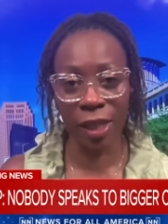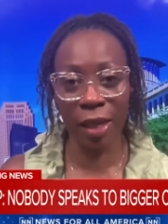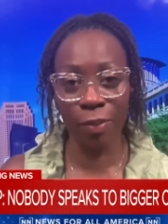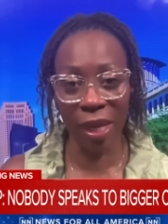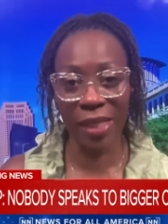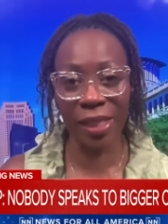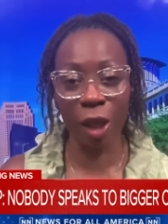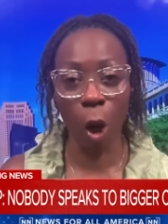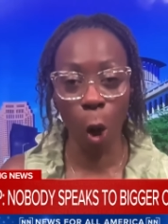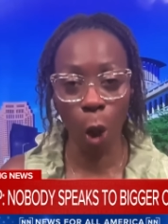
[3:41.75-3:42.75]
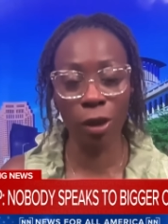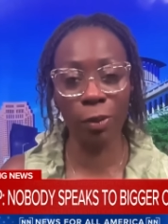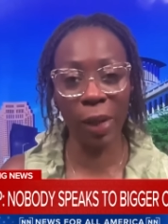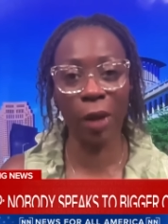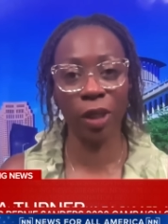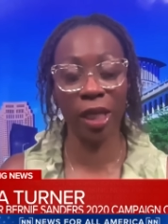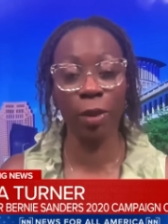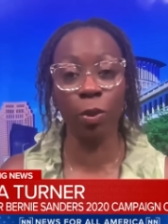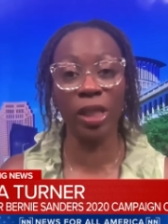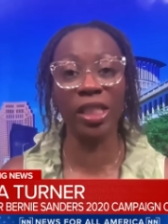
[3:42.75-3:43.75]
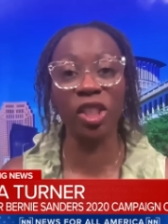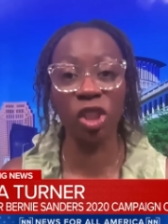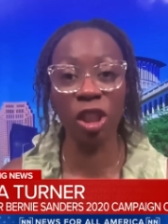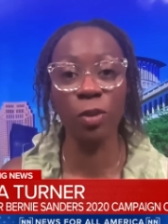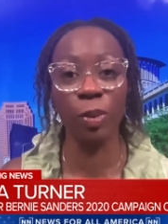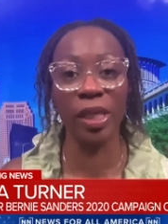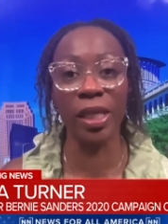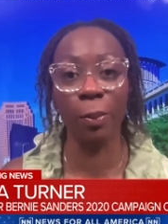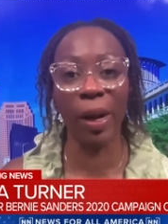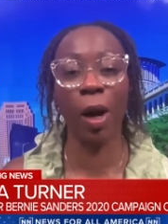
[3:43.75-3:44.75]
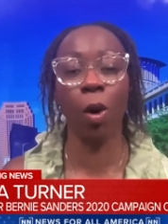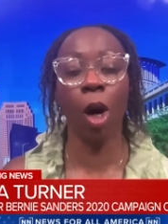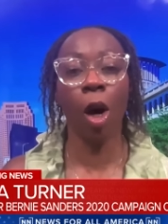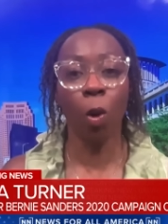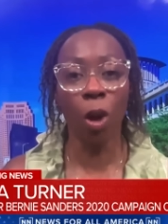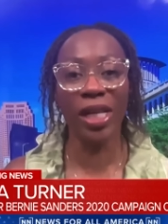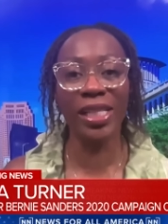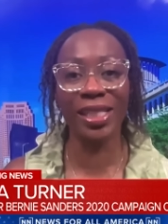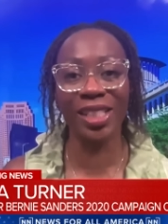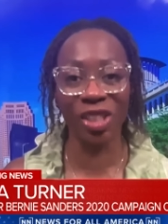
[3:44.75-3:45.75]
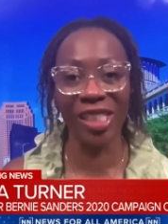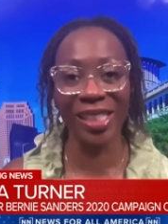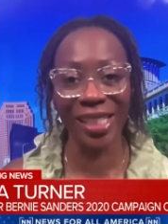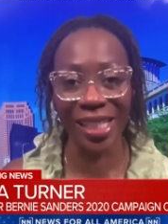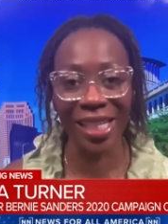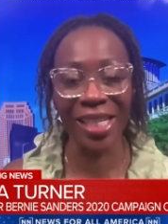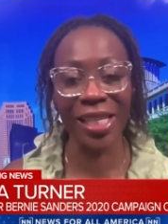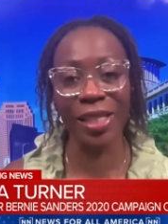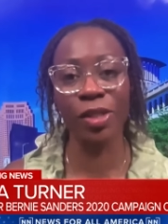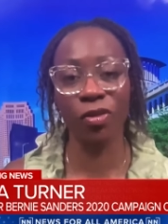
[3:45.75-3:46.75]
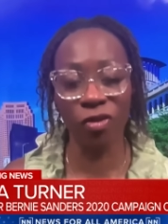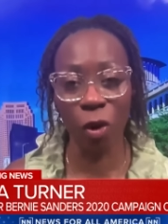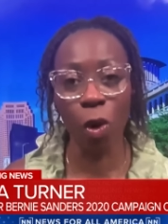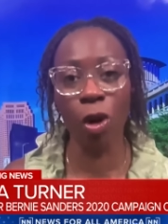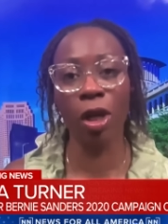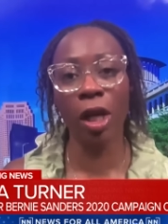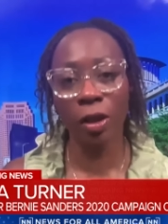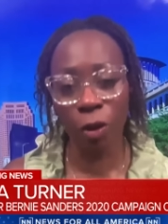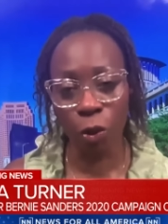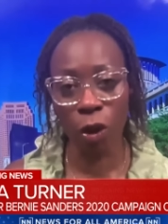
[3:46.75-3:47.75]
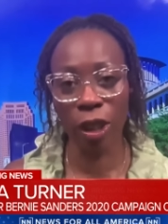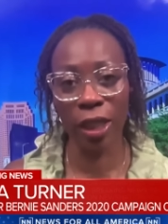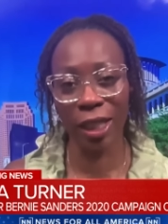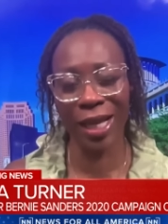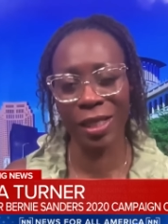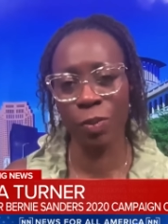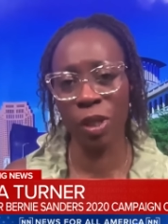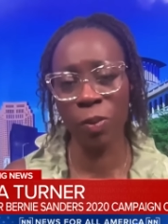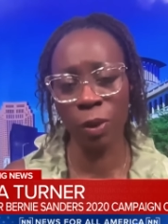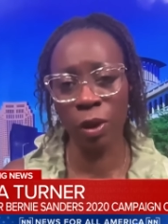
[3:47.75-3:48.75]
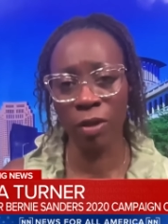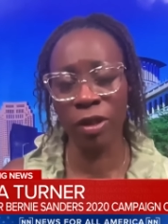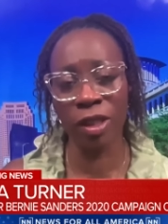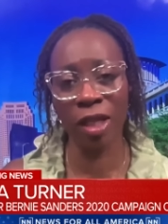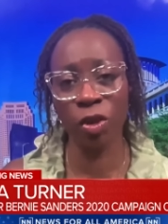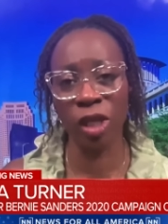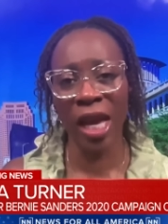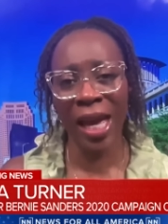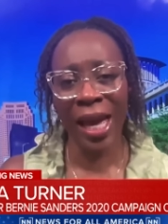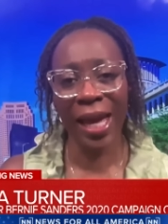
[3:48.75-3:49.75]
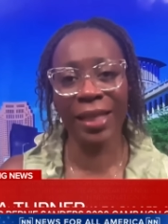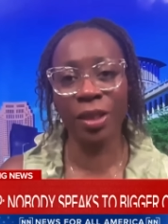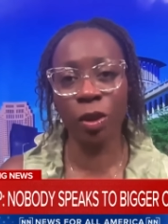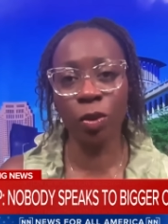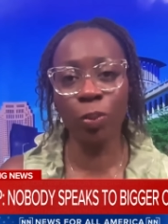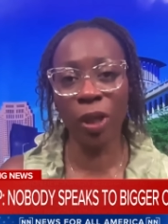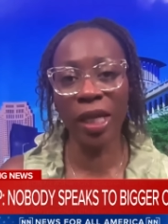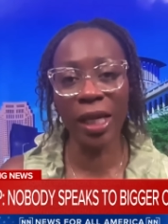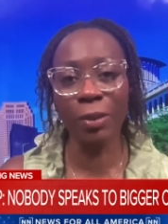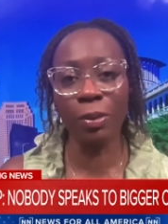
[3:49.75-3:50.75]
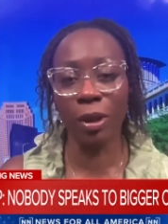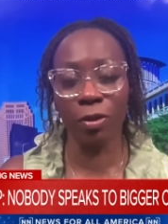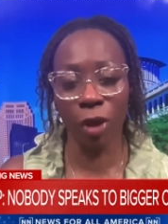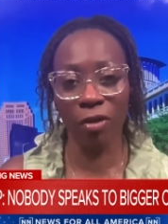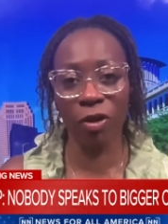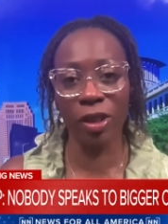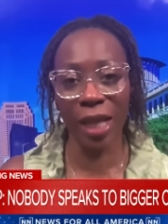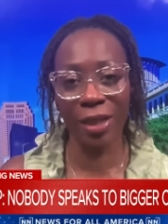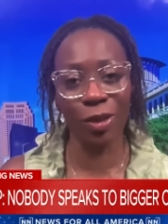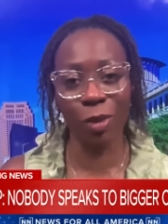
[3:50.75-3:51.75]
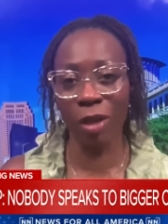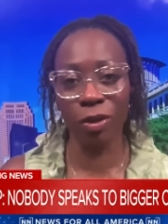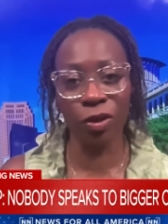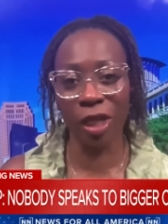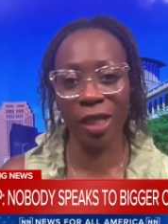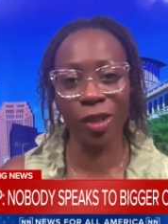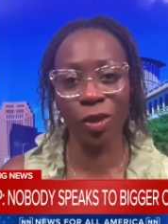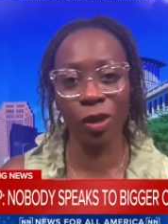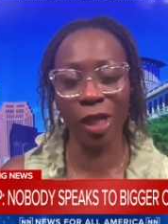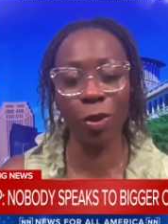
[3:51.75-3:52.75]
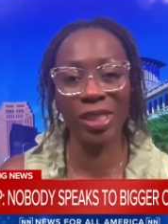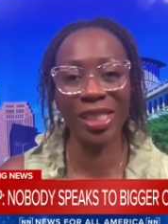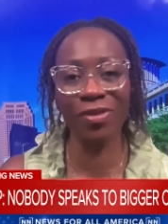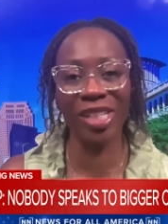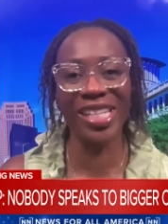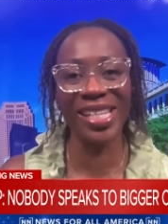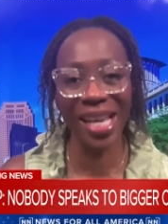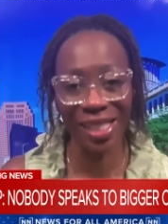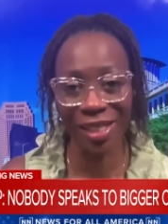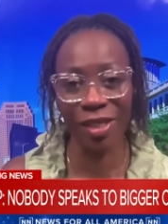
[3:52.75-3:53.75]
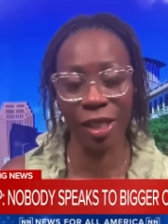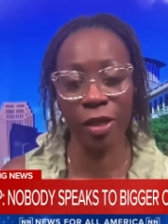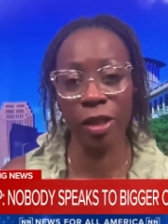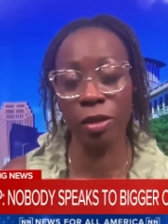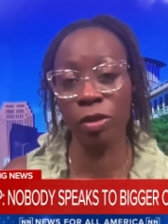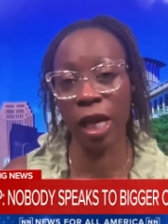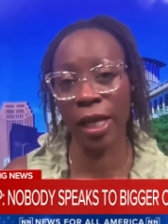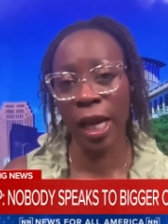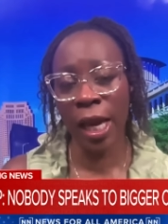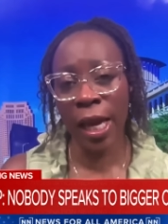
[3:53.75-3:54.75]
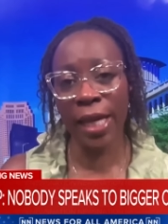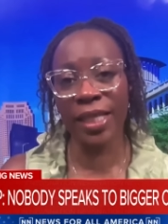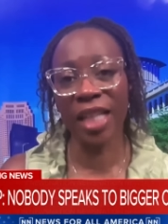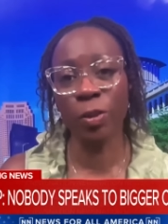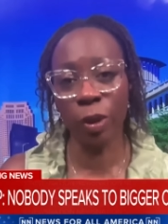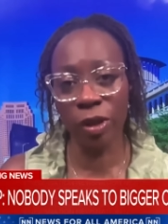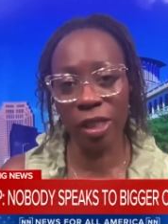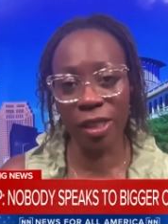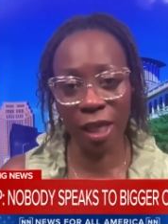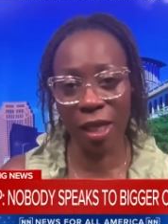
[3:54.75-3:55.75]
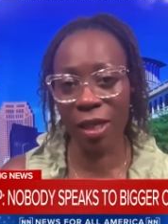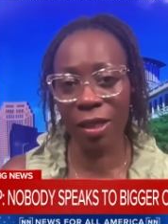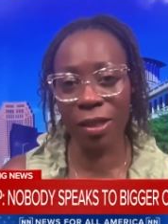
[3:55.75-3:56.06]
and makes it all about him when it should be about what his agenda is for the working class people of this country. And to bring up Reverend Dr. Martin Luther King Jr., it wasn't even necessary to do that. And Dr. Bernice King,